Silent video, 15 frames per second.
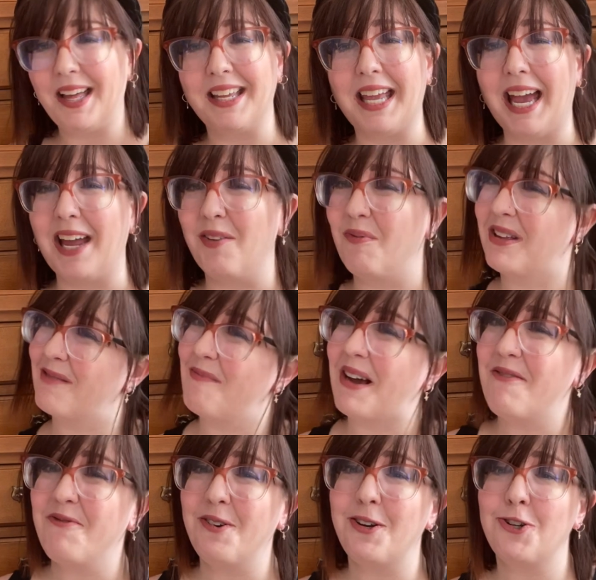Again, with my
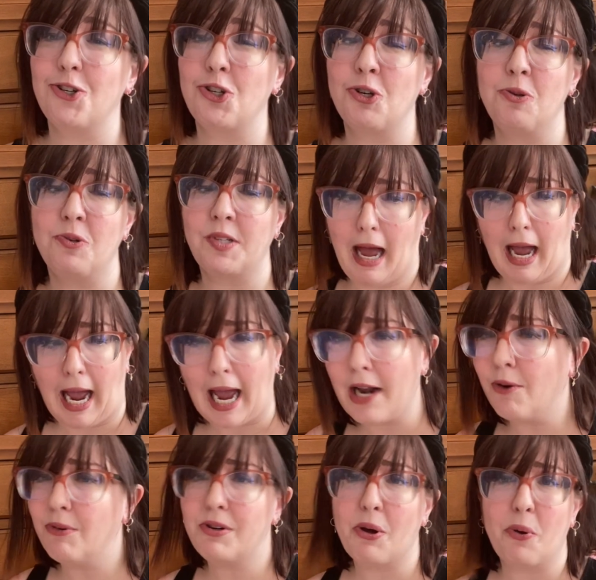foot issues, I
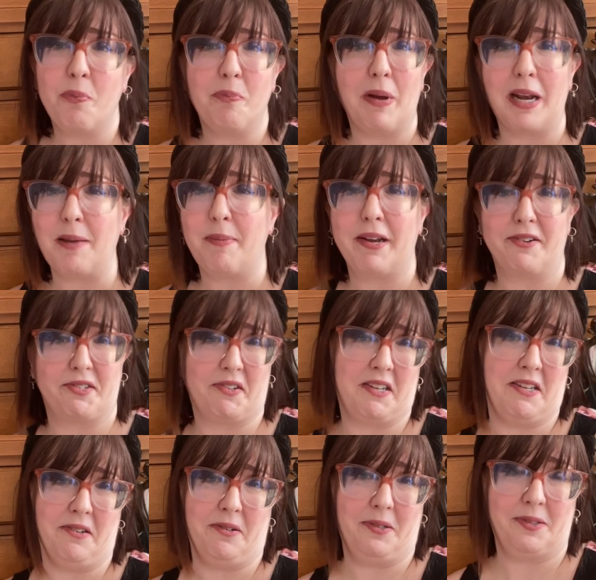don't own many pairs of
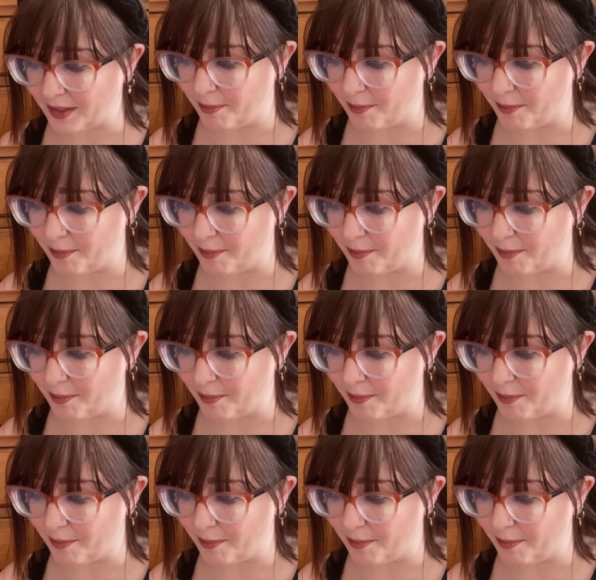heels,